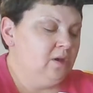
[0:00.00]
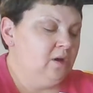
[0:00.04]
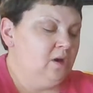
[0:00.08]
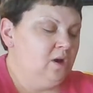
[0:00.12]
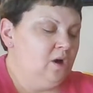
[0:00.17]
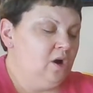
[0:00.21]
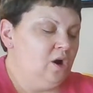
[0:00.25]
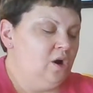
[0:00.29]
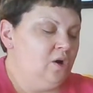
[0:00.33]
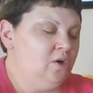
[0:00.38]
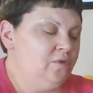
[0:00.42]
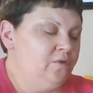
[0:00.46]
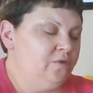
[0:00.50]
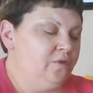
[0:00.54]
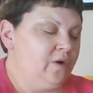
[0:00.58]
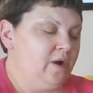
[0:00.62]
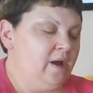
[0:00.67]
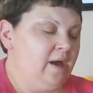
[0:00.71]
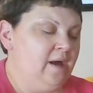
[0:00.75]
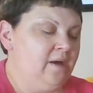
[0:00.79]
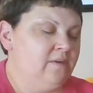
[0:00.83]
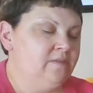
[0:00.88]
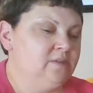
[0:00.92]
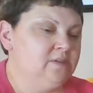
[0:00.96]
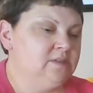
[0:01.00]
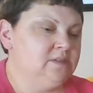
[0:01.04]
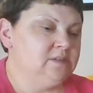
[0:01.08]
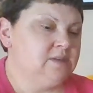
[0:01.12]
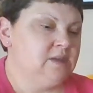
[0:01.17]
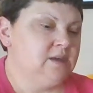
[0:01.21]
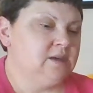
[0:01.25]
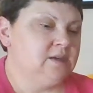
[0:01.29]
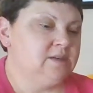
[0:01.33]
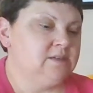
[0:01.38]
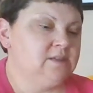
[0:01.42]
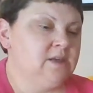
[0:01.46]
Oh, for heaven's
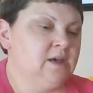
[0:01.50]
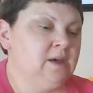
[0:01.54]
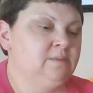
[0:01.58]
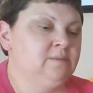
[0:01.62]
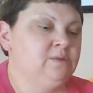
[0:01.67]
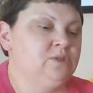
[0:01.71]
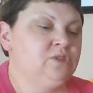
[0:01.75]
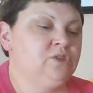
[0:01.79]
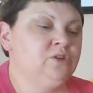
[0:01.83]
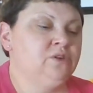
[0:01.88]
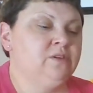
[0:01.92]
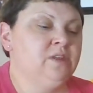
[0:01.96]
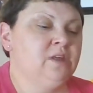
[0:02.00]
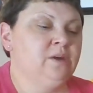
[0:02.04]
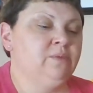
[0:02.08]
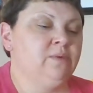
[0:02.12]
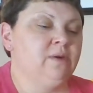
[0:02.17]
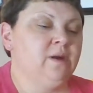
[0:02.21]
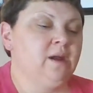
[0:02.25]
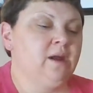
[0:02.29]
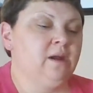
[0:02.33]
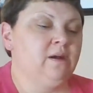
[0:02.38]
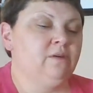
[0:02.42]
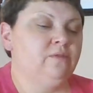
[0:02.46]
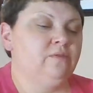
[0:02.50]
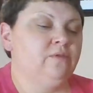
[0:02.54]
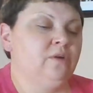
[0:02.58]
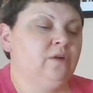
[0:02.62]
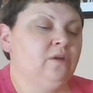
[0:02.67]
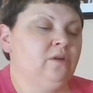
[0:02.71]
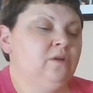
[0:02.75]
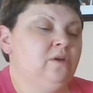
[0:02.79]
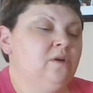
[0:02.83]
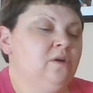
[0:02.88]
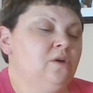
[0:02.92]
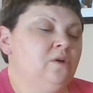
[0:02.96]
sakes, I'm sure they were
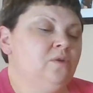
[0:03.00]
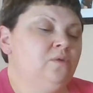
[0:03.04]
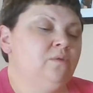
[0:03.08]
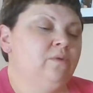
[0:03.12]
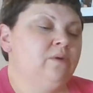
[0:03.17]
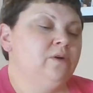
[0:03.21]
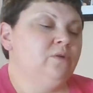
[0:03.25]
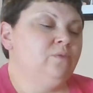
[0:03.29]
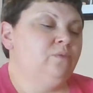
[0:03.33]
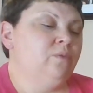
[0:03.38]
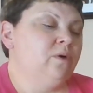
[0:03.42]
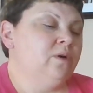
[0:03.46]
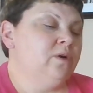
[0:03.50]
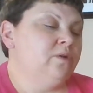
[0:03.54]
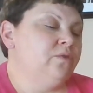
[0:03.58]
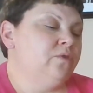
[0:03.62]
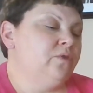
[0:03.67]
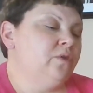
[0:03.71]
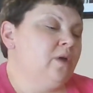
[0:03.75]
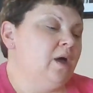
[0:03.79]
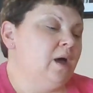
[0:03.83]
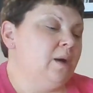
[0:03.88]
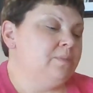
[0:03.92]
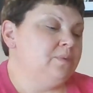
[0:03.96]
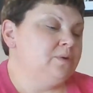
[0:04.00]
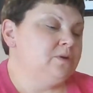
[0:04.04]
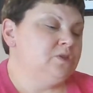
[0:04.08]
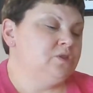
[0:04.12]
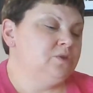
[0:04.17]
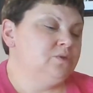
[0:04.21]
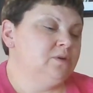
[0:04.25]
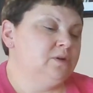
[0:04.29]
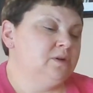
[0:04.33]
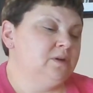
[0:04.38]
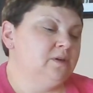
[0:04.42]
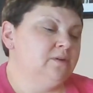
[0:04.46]
careful. What a wonderful
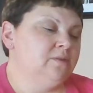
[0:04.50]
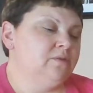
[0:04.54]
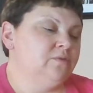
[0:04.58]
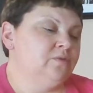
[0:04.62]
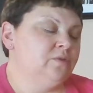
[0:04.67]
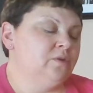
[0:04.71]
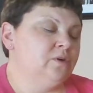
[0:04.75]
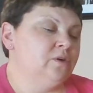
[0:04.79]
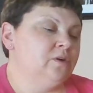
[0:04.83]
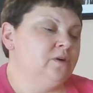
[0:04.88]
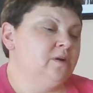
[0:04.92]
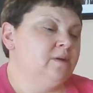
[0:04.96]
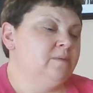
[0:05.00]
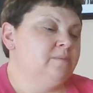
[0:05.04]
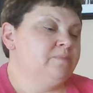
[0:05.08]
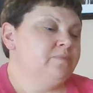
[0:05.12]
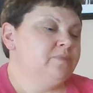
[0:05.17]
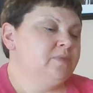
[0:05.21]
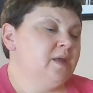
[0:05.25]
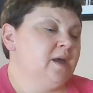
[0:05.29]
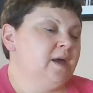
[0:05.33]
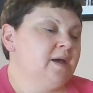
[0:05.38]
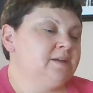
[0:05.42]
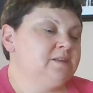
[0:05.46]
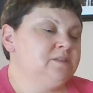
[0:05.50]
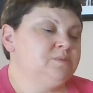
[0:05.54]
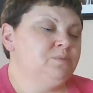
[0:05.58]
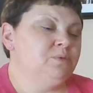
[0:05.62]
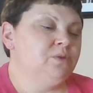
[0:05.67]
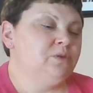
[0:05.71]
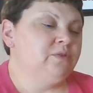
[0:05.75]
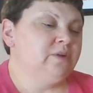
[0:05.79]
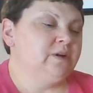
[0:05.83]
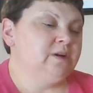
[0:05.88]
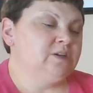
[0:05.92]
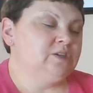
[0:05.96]
opportunity for
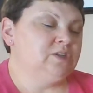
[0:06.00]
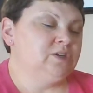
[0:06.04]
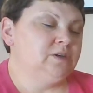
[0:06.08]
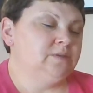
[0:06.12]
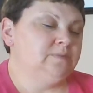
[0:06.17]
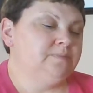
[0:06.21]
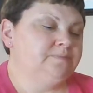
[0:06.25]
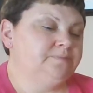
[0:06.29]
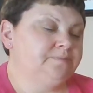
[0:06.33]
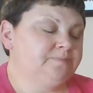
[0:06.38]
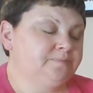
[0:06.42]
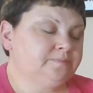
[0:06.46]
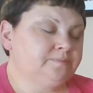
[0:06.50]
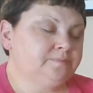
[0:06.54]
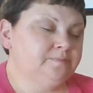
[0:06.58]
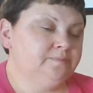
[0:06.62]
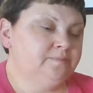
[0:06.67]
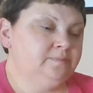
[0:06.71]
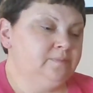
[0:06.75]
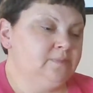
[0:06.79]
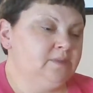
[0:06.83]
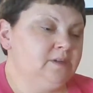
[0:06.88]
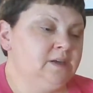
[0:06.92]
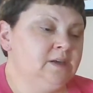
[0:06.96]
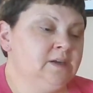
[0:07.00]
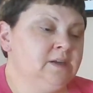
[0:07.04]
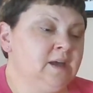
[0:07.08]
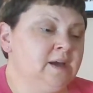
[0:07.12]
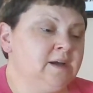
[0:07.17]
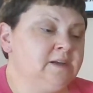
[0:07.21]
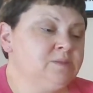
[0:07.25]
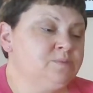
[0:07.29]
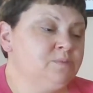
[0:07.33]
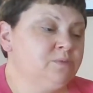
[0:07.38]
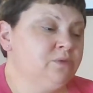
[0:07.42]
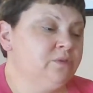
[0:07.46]
exploration. An
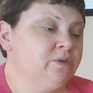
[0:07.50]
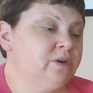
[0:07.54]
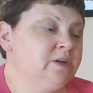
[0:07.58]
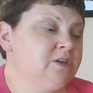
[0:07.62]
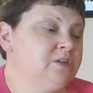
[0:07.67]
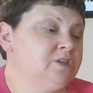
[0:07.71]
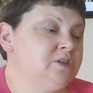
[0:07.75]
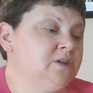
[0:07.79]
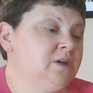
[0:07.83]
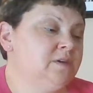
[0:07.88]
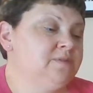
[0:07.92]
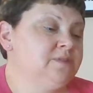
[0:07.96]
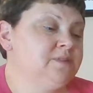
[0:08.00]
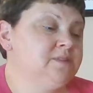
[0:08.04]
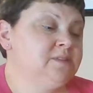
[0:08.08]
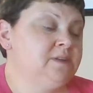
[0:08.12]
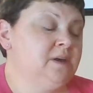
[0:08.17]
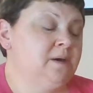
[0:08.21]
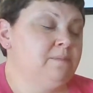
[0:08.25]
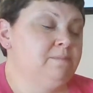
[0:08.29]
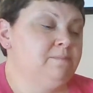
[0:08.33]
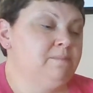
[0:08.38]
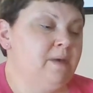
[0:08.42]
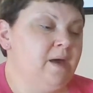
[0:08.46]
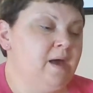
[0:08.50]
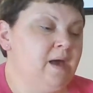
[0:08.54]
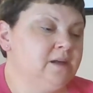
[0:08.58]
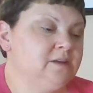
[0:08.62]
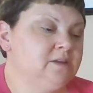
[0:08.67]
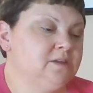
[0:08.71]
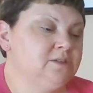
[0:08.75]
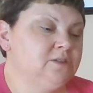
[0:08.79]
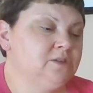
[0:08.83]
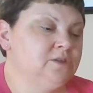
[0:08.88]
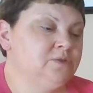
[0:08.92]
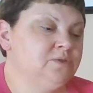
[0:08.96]
exploration of some
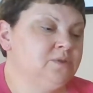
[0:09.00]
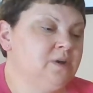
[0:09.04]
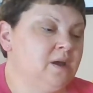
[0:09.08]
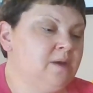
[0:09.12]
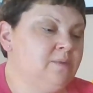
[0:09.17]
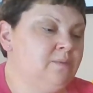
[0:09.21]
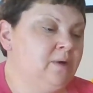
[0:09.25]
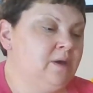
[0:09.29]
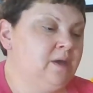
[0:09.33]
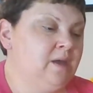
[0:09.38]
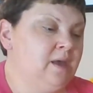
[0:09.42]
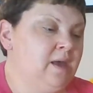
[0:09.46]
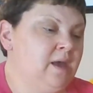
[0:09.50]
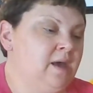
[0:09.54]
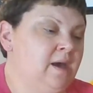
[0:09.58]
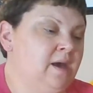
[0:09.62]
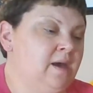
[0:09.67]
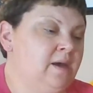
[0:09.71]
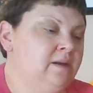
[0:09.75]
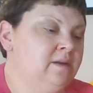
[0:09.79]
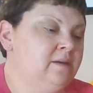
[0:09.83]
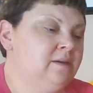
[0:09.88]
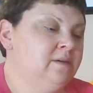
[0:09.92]
magnitude, I might add.